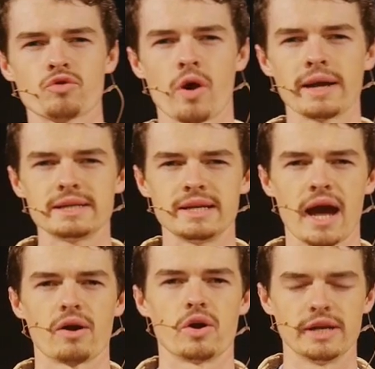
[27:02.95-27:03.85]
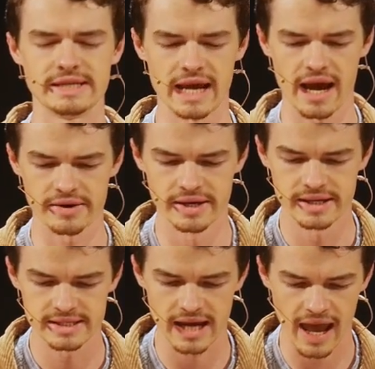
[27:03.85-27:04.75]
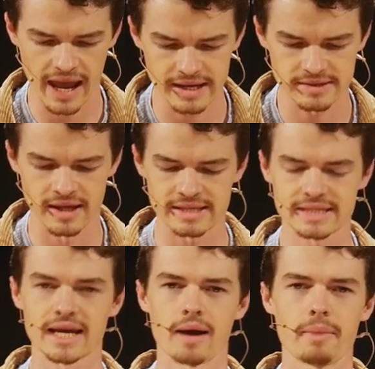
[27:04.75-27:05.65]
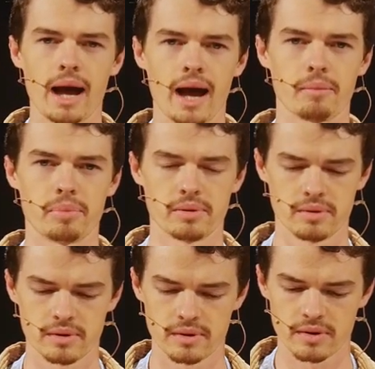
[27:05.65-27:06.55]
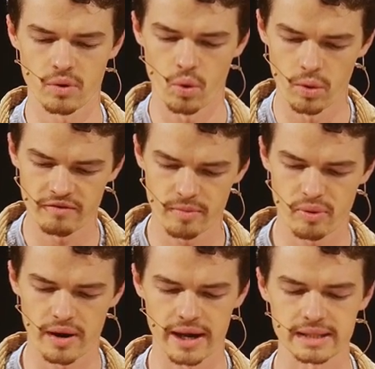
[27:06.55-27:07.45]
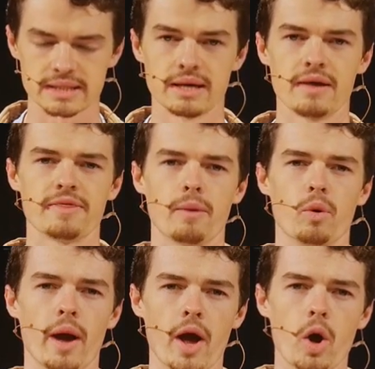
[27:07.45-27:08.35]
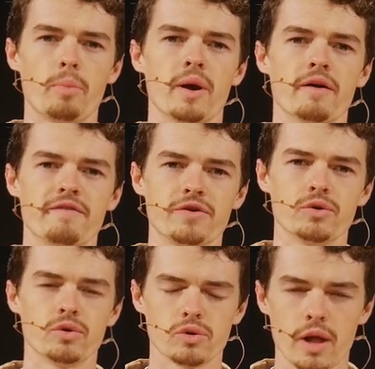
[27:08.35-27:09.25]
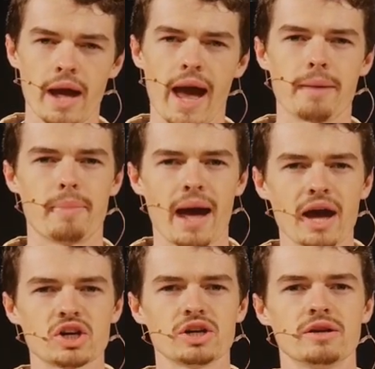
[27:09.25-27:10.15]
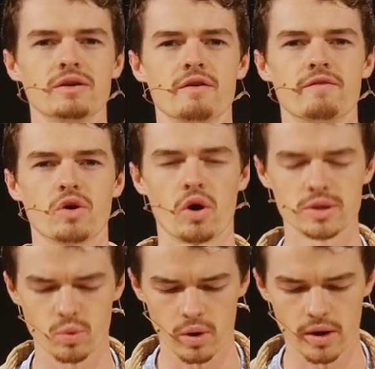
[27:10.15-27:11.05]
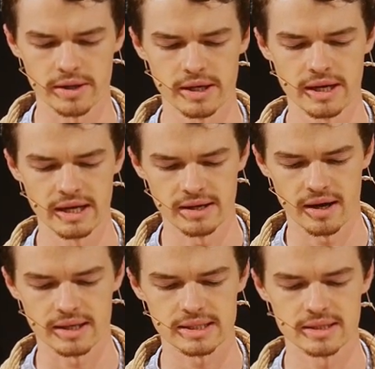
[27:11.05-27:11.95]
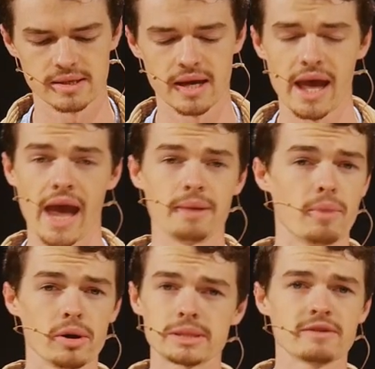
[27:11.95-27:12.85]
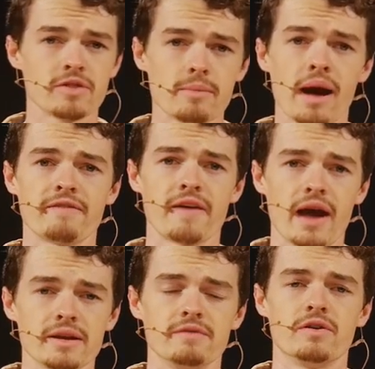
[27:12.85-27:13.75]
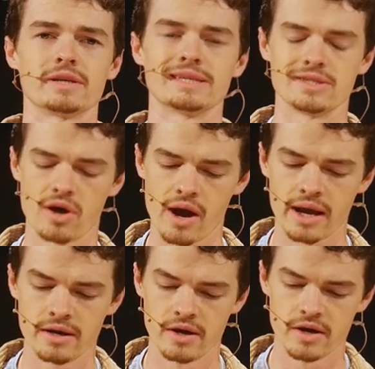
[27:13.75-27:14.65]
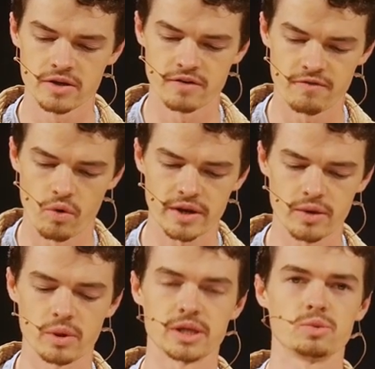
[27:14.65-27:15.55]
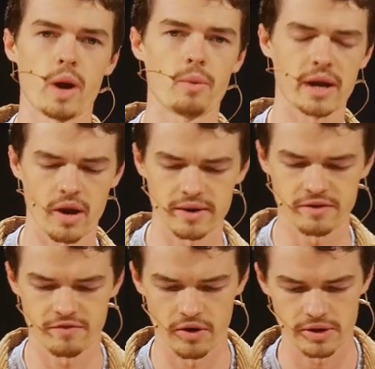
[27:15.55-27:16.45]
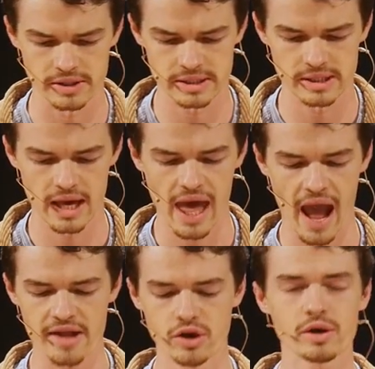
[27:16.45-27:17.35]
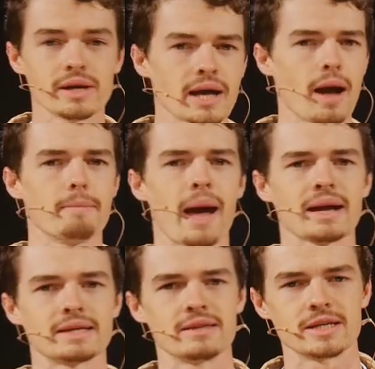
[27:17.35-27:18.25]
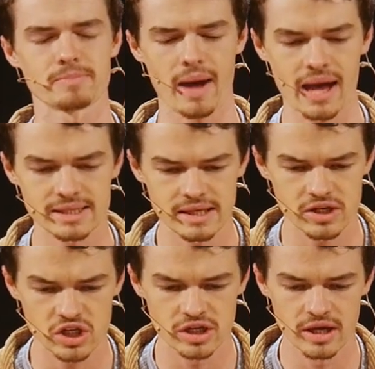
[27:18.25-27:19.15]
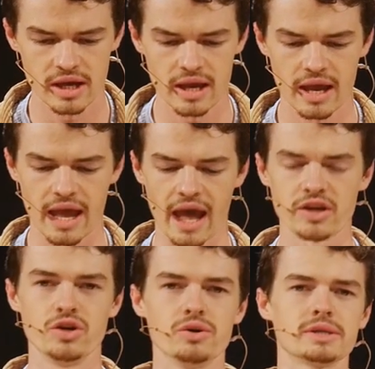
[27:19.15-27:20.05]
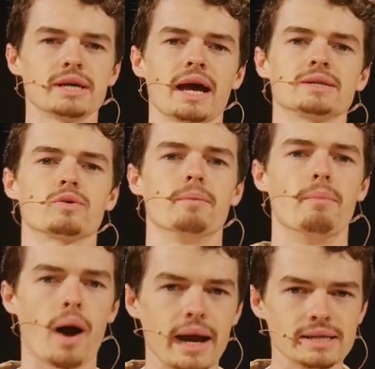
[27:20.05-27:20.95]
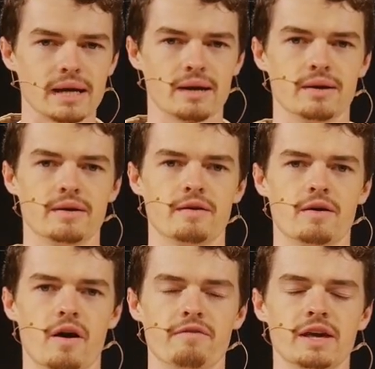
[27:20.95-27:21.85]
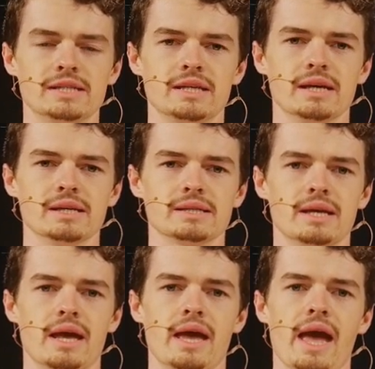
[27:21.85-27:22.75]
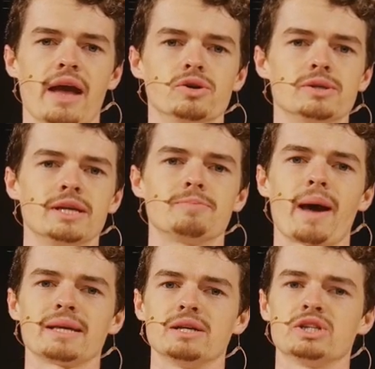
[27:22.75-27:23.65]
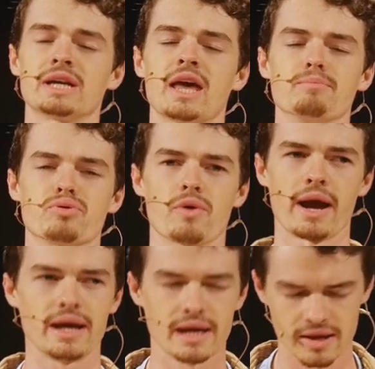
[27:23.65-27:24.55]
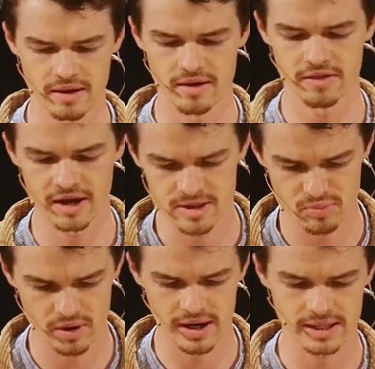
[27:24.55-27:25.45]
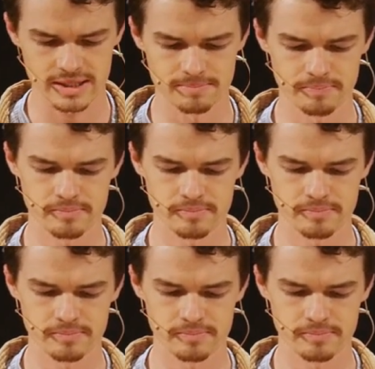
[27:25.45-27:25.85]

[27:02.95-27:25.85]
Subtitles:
tried to narrow it down to 8 that sum up all of the prayers that will help fuel a passion for God's word in us. And most of them are found in verses 9 to 40, which is where we're going to focus. And you can come back to this passage and use it as a reminder of these things, and use this passage to keep praying these prayers.